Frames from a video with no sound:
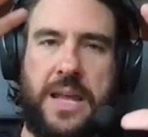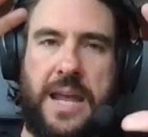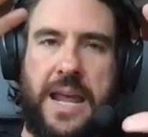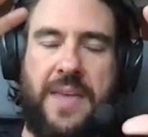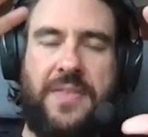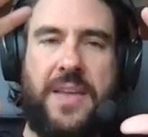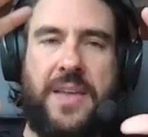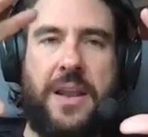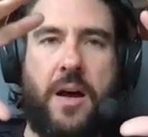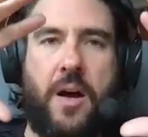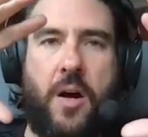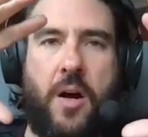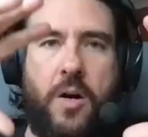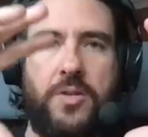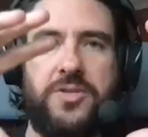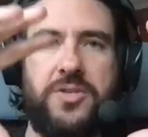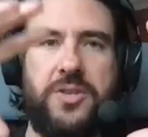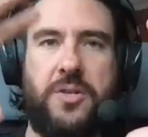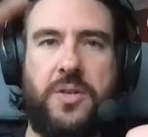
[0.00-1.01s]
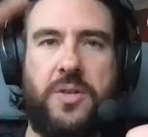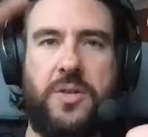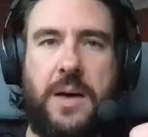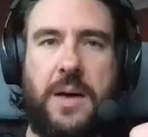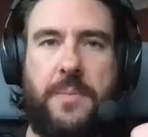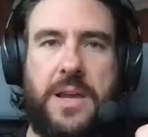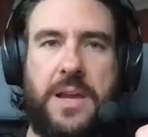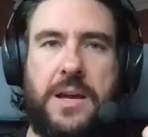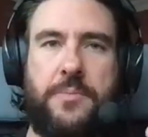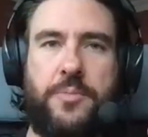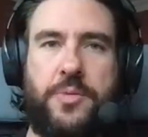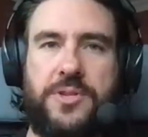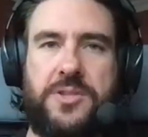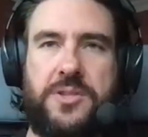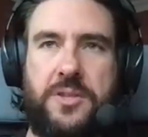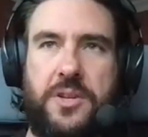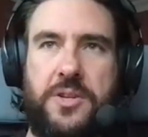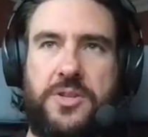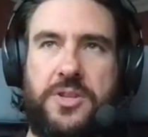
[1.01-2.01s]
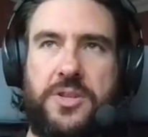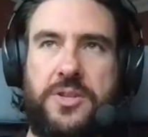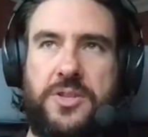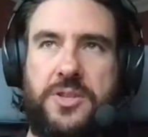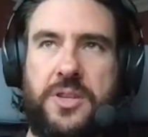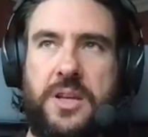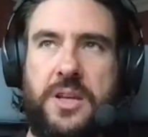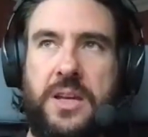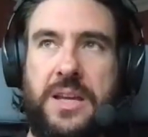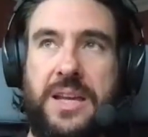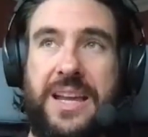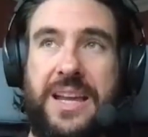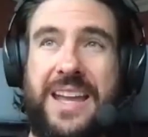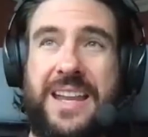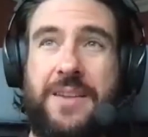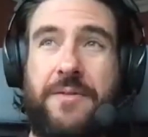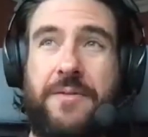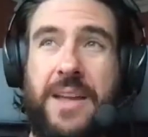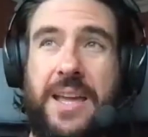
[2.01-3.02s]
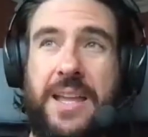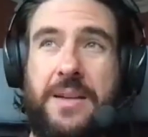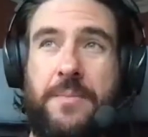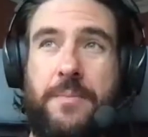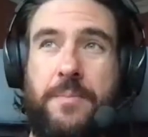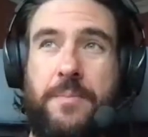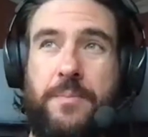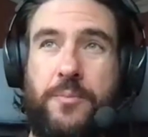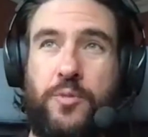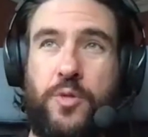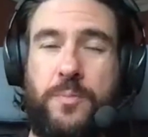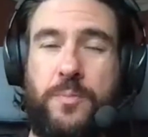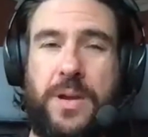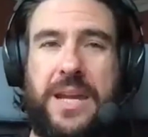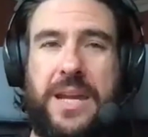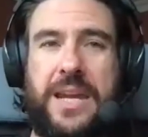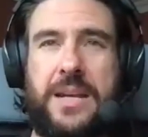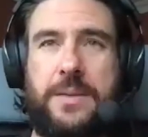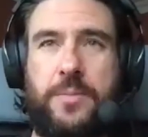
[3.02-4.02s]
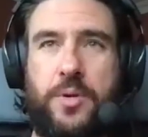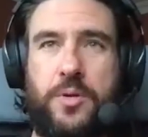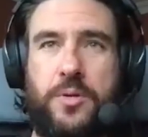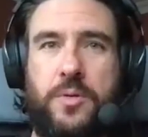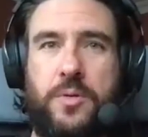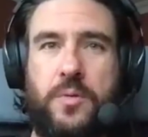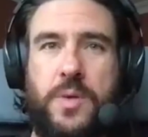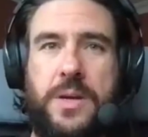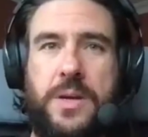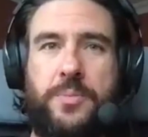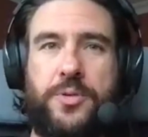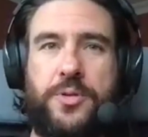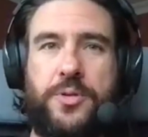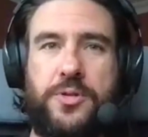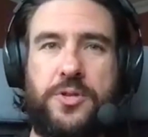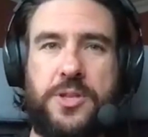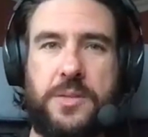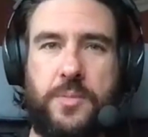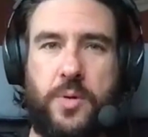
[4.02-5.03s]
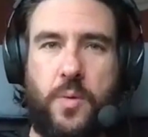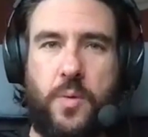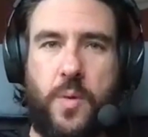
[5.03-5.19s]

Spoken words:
and then also coming up with solutions in a repeatable, reproducible